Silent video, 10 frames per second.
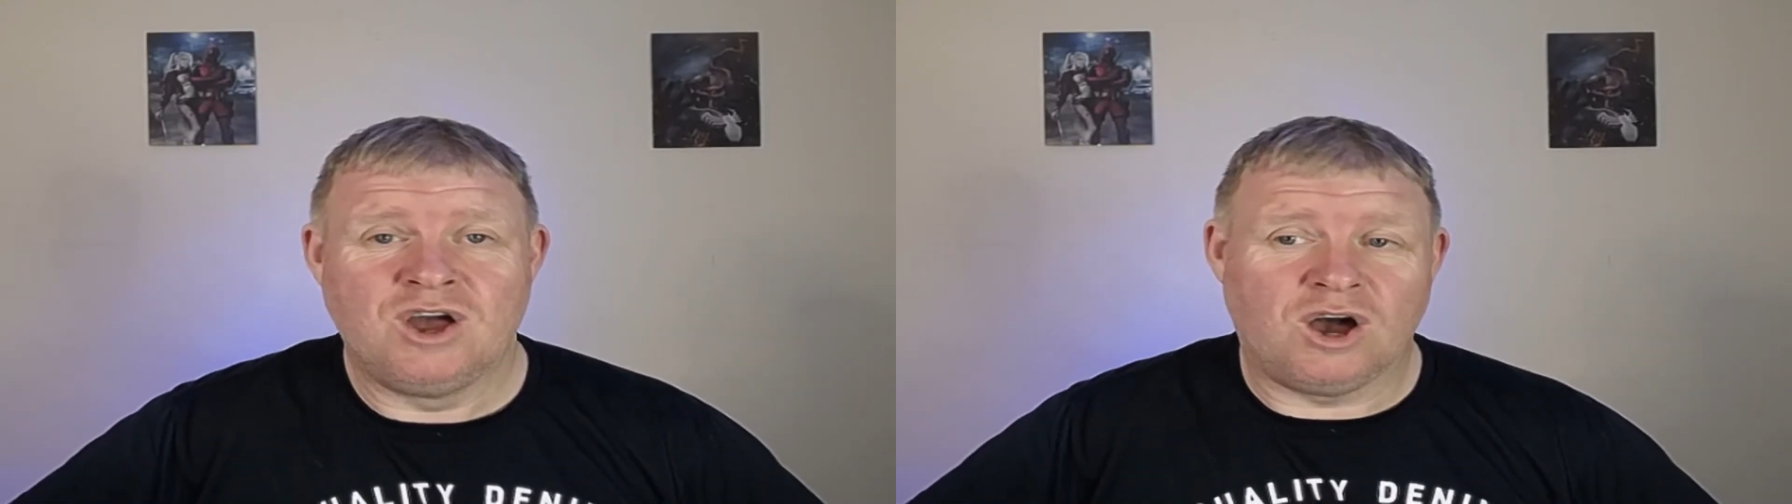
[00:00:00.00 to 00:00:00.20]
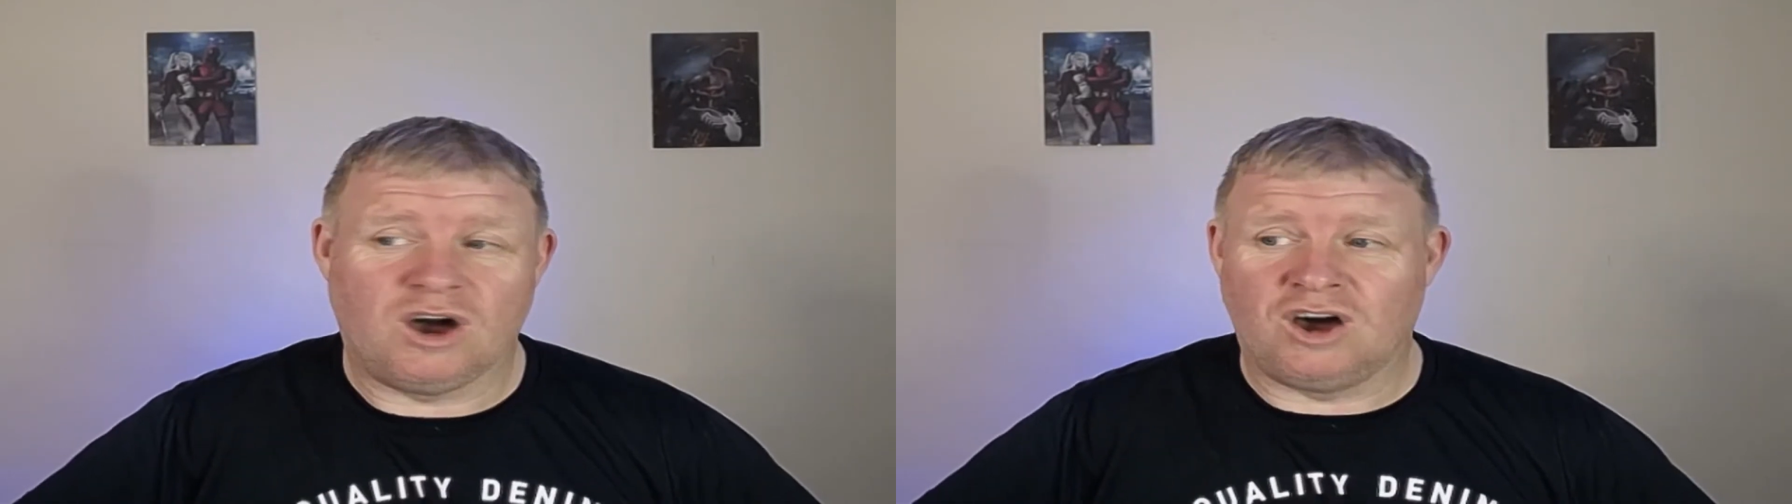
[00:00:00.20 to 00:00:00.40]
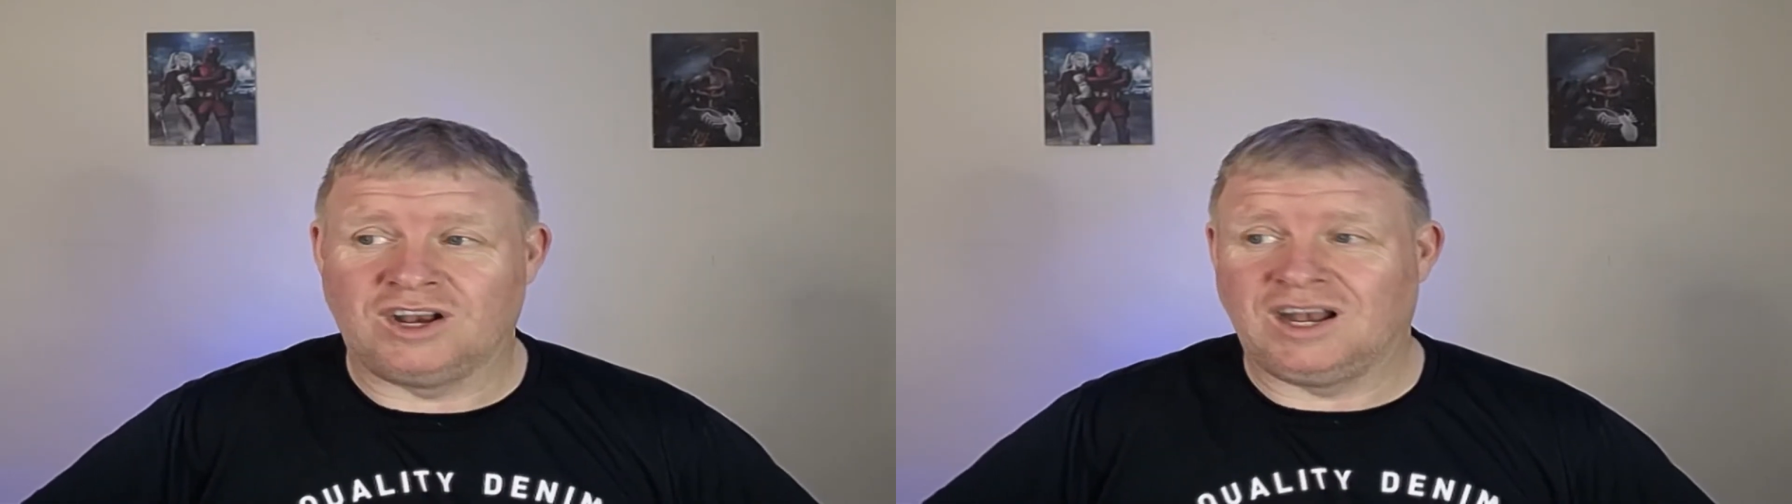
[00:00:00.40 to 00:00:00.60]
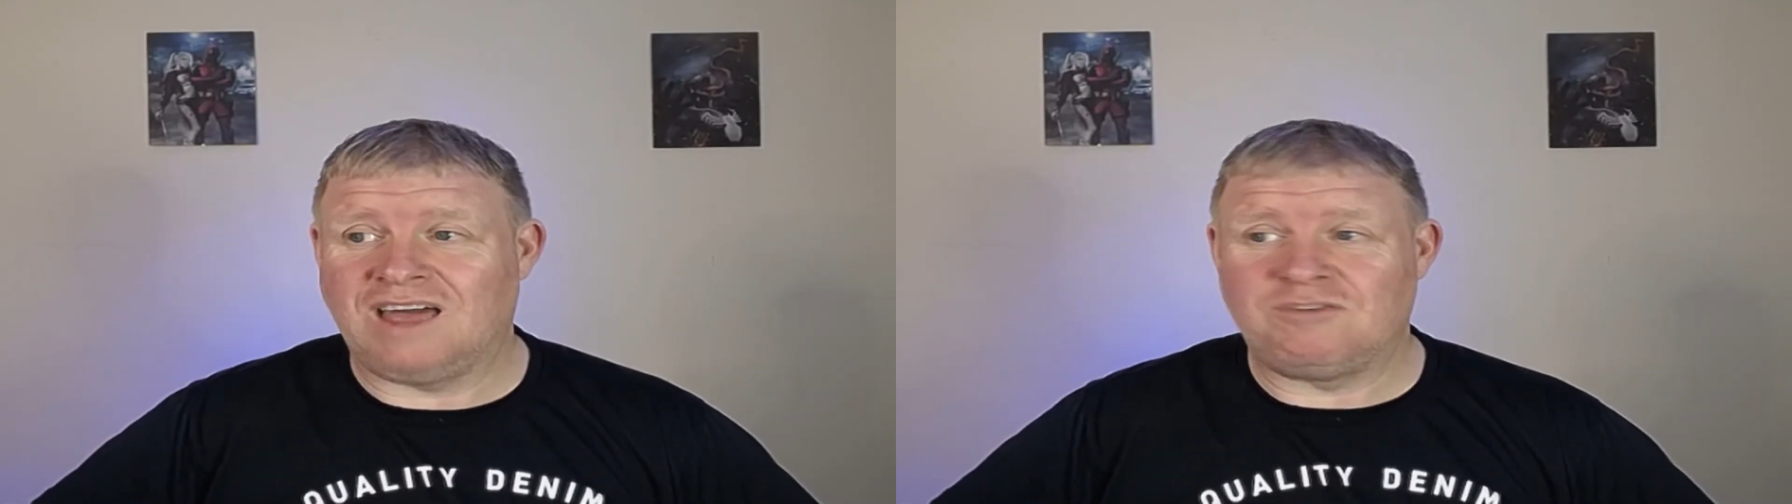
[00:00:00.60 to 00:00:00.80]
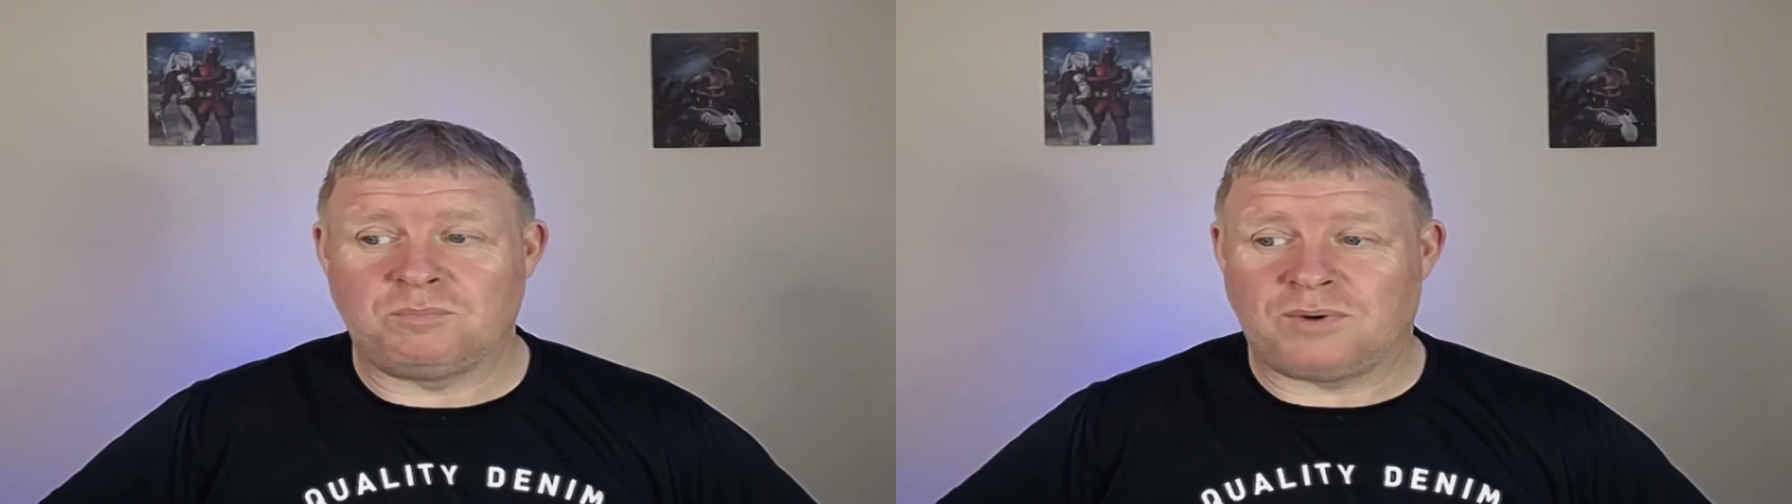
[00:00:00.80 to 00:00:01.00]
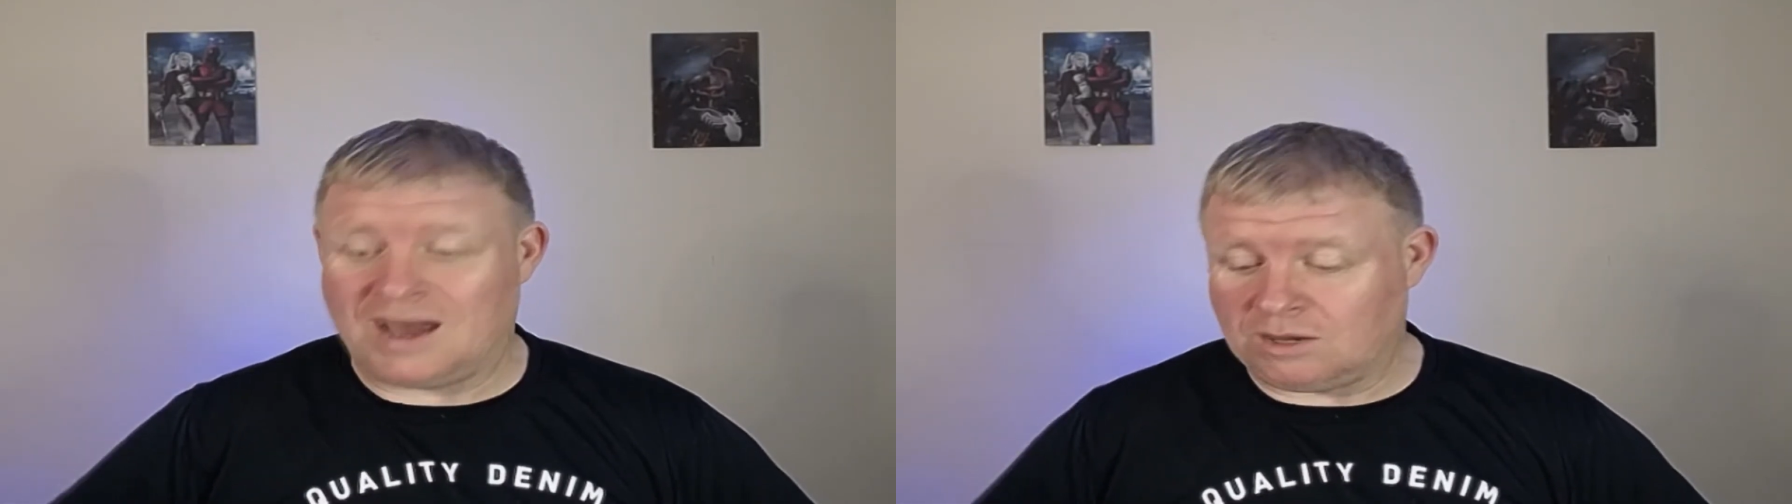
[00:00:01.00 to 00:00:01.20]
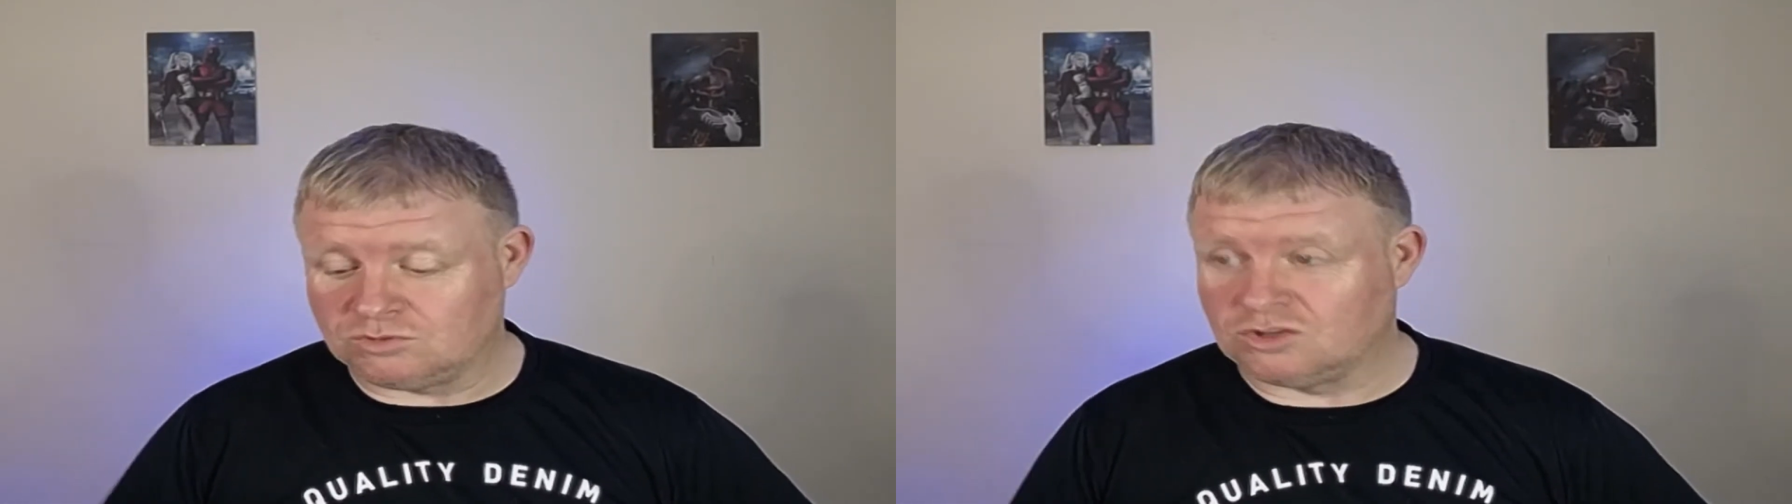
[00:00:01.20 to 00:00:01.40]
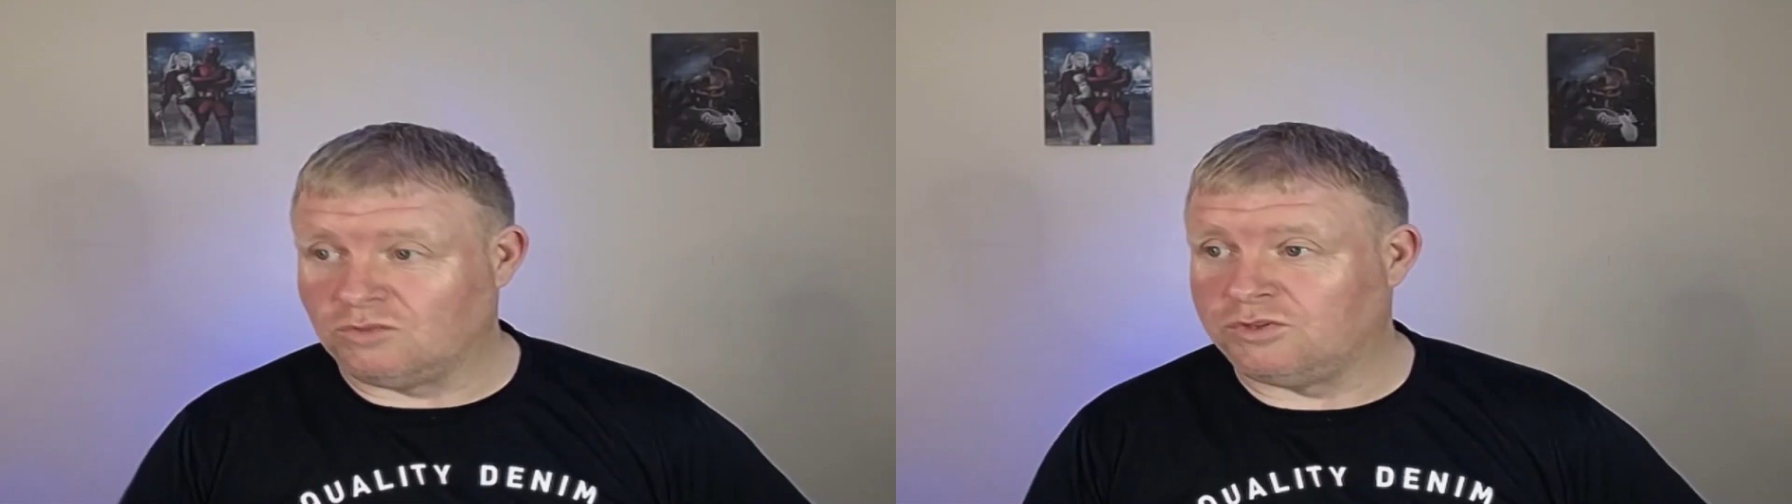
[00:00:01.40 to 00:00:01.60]
or £11
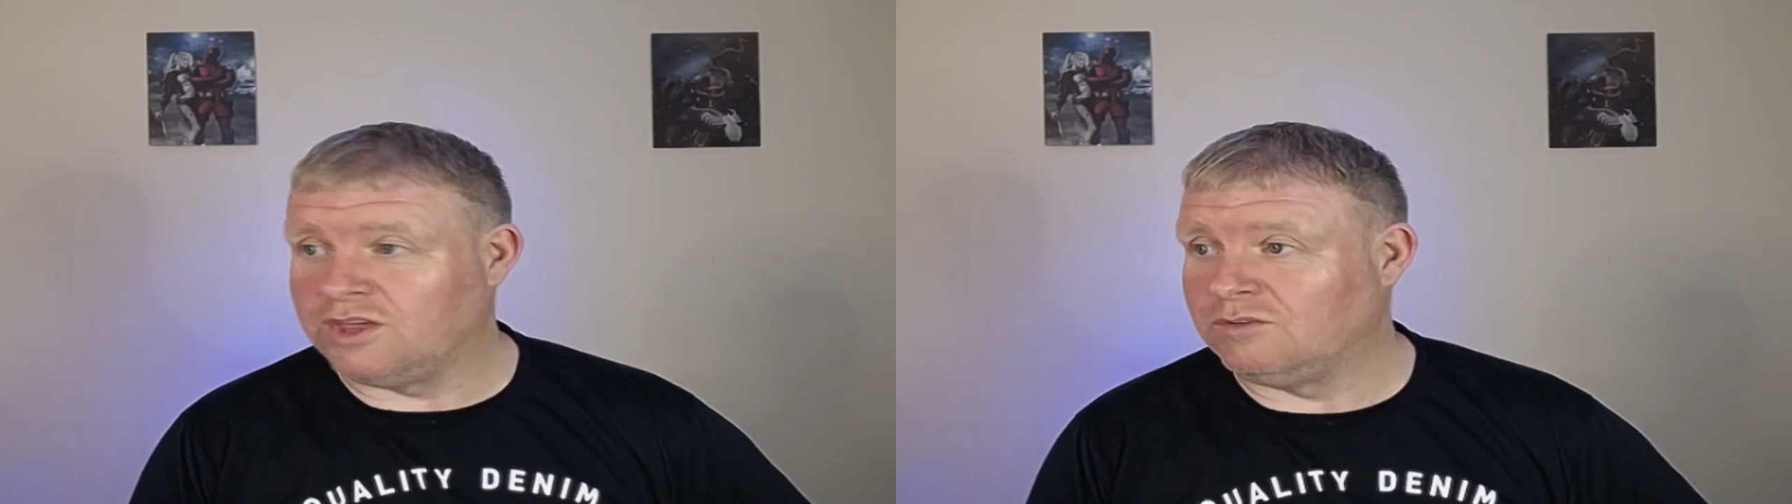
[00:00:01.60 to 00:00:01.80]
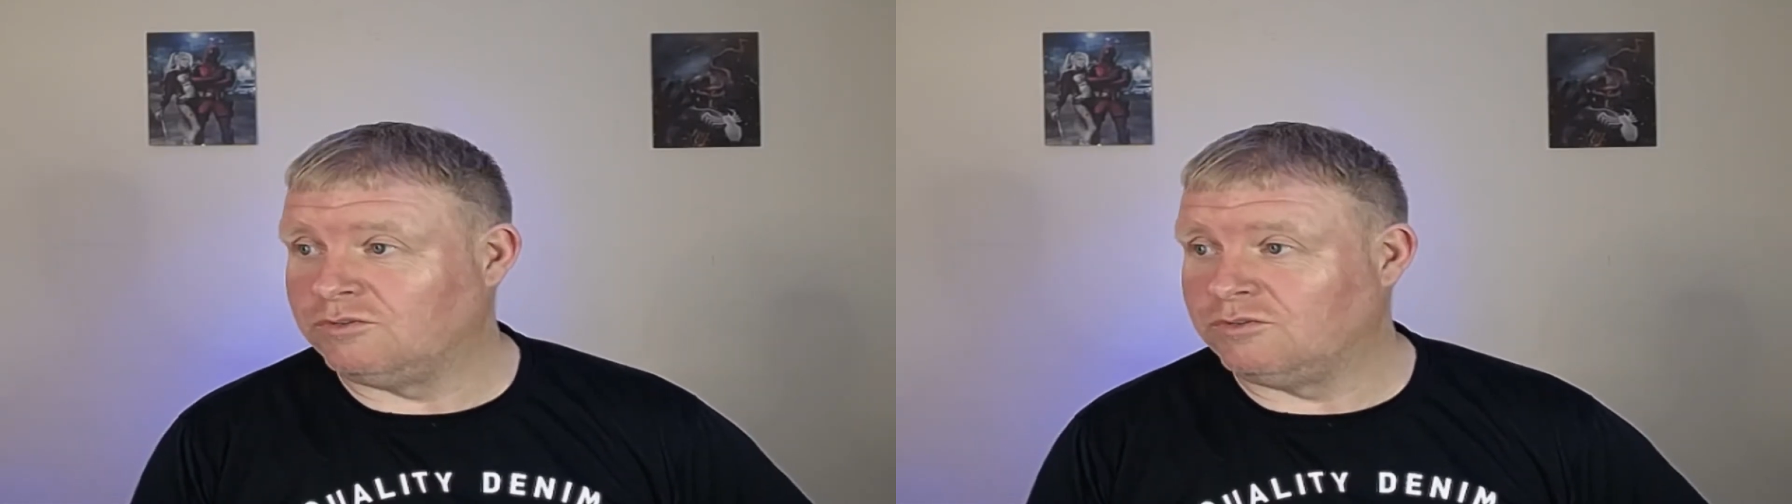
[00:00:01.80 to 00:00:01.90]
something